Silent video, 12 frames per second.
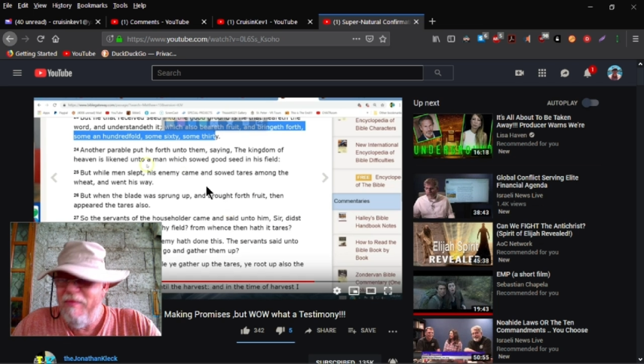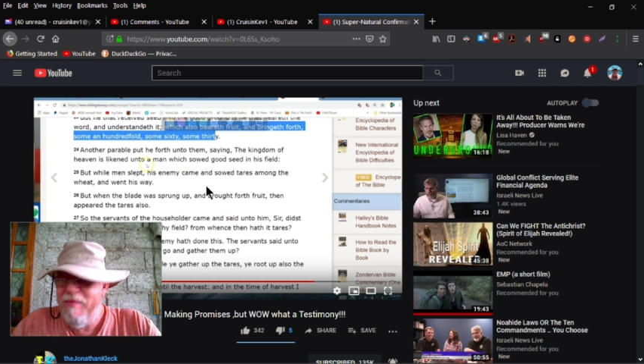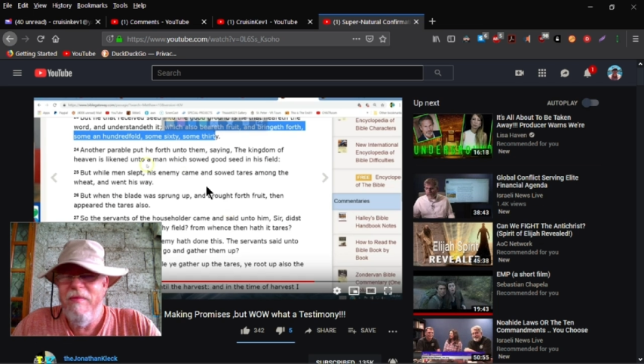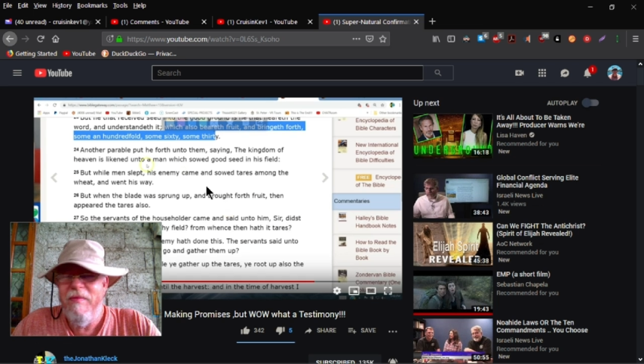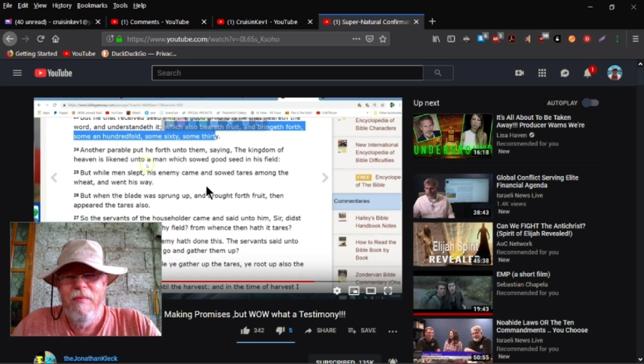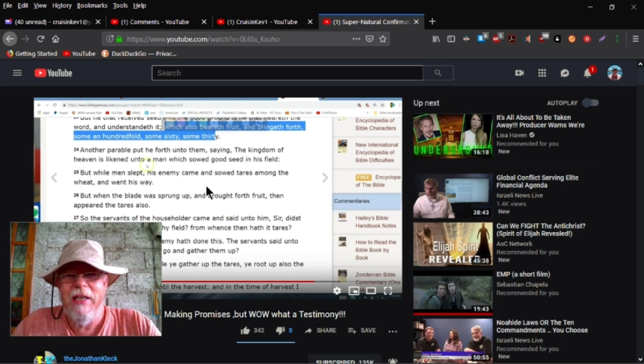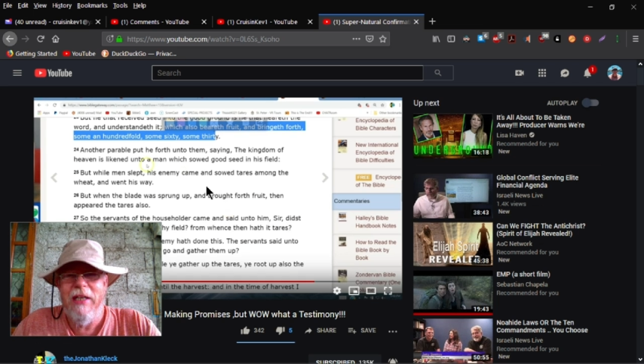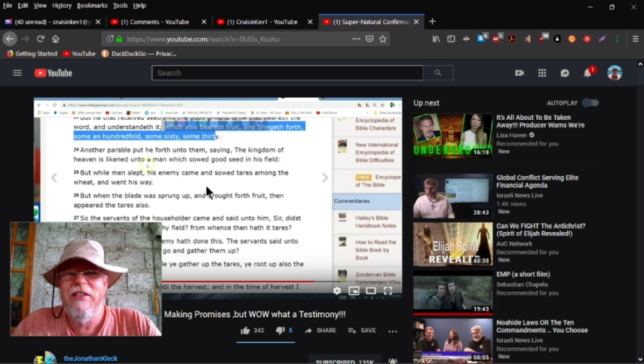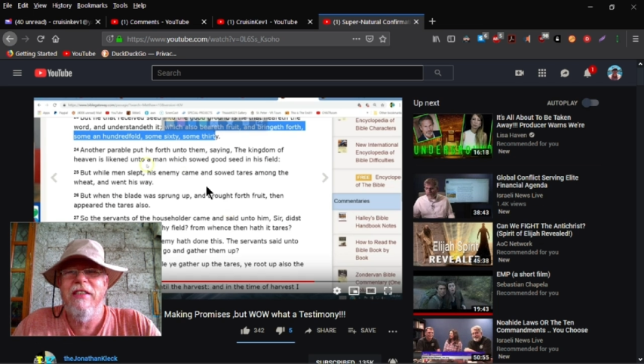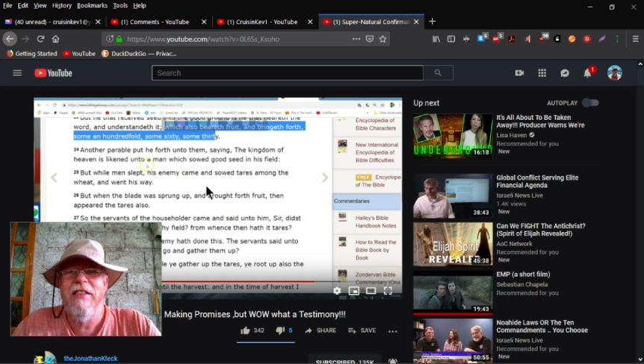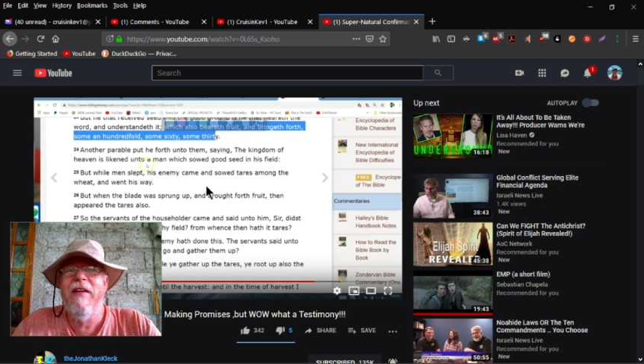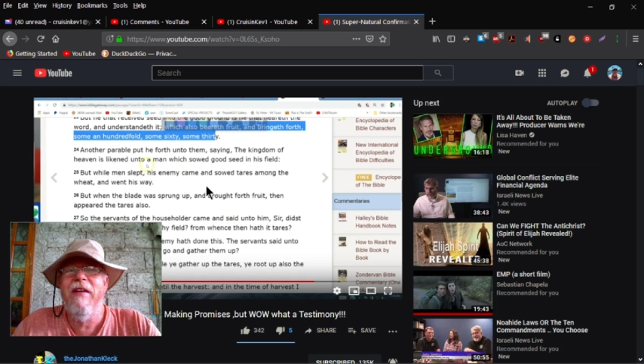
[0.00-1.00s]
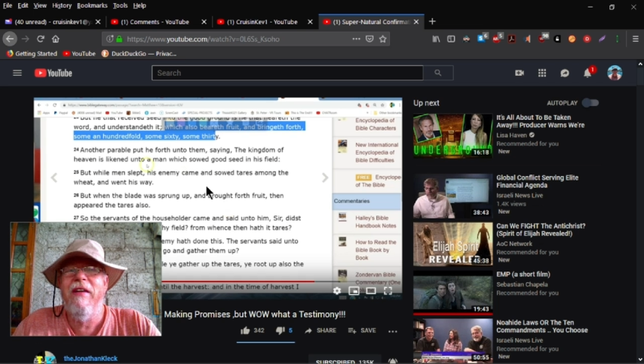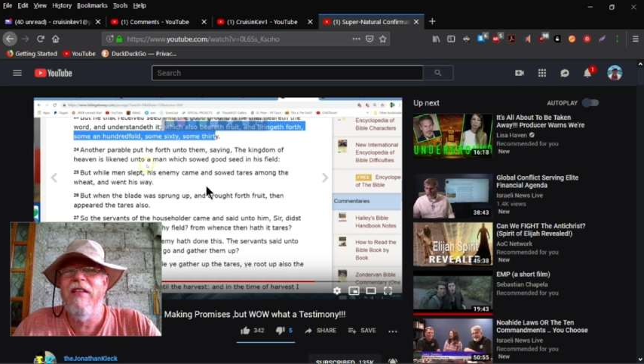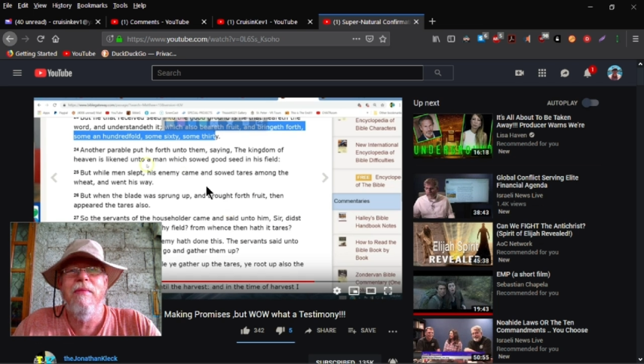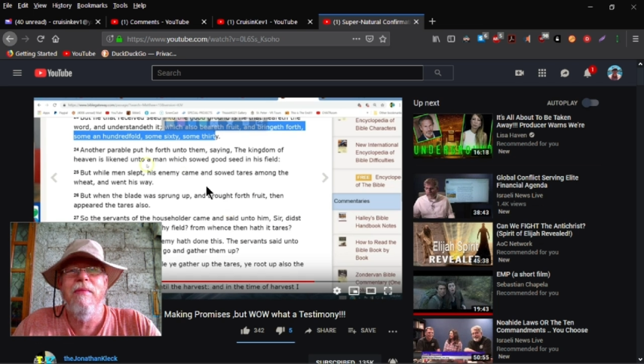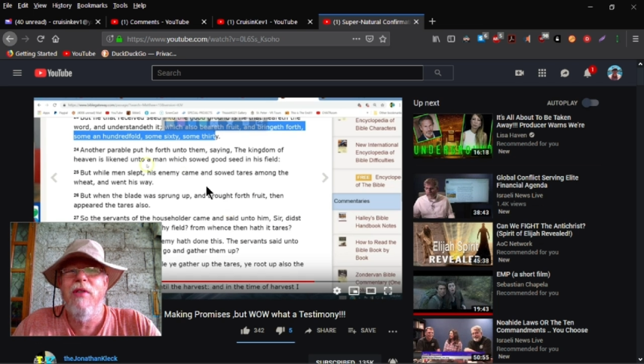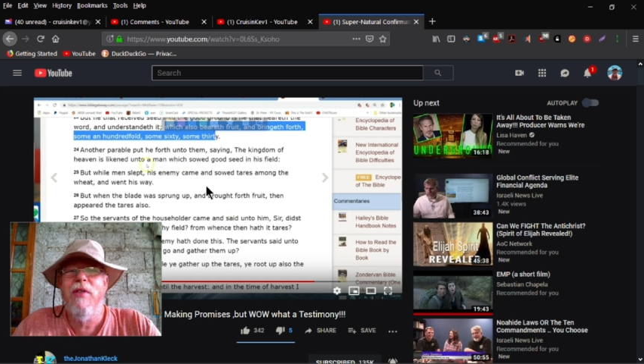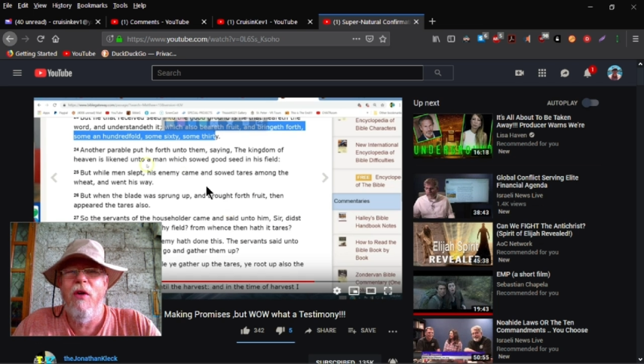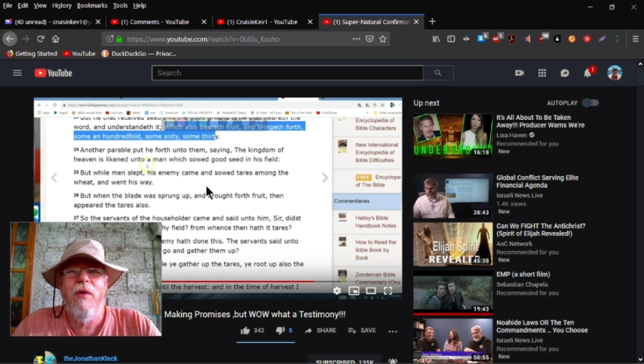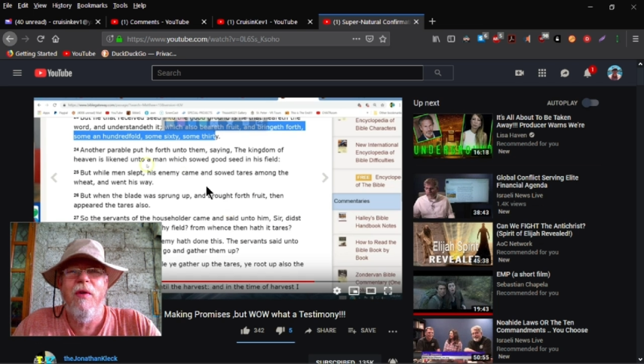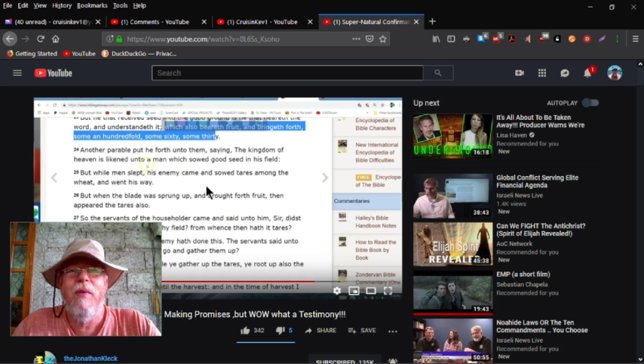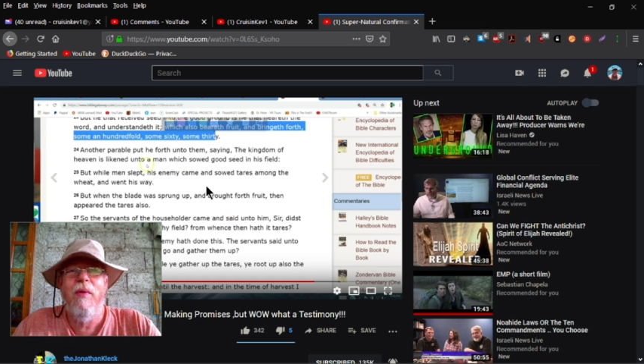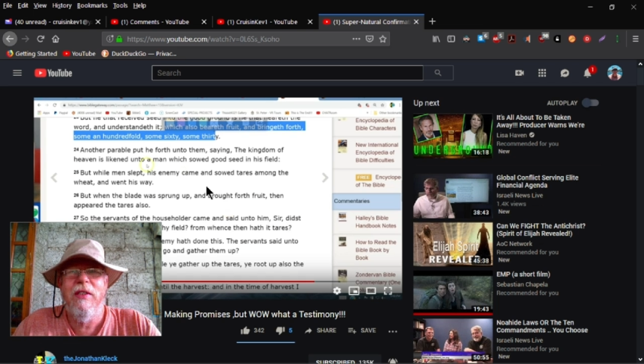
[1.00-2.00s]
bless you seven times over
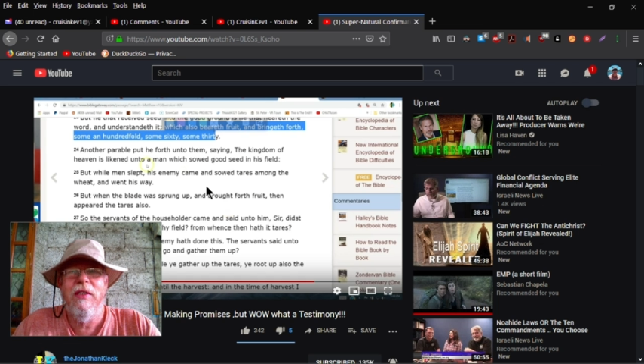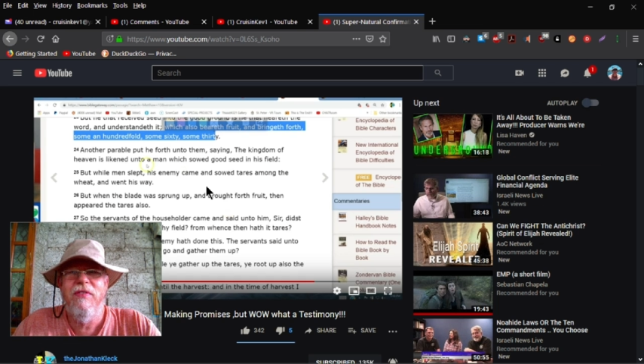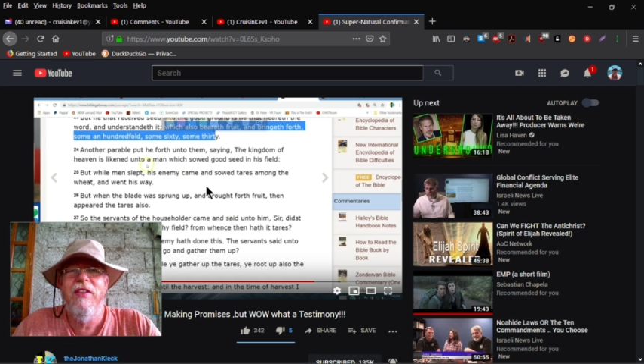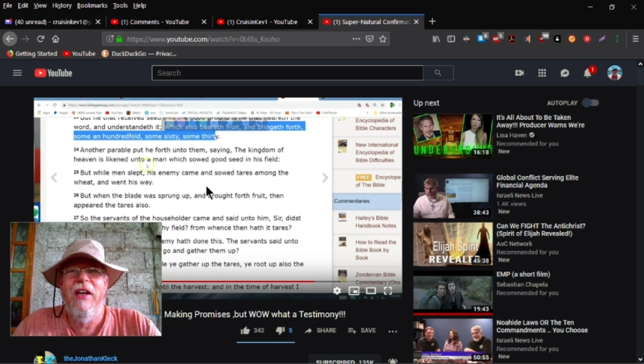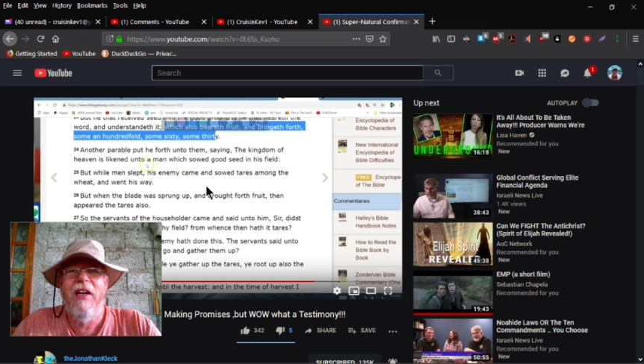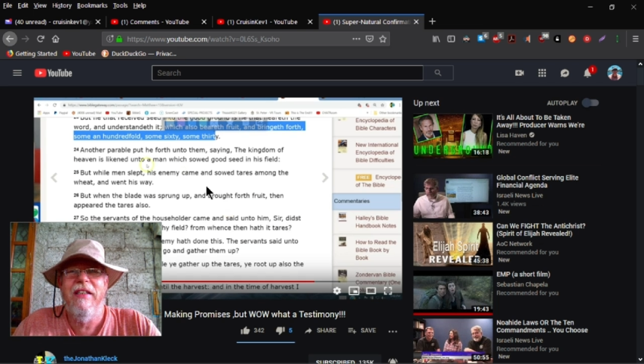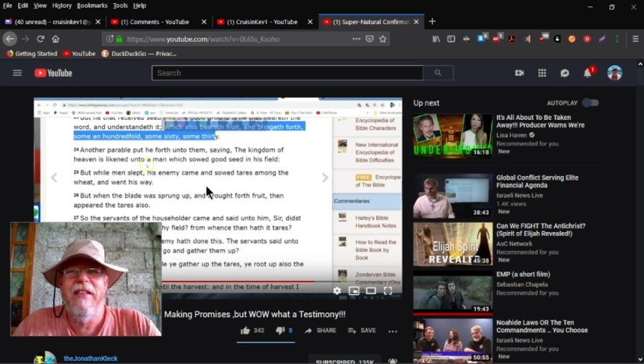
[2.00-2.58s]
what you've done.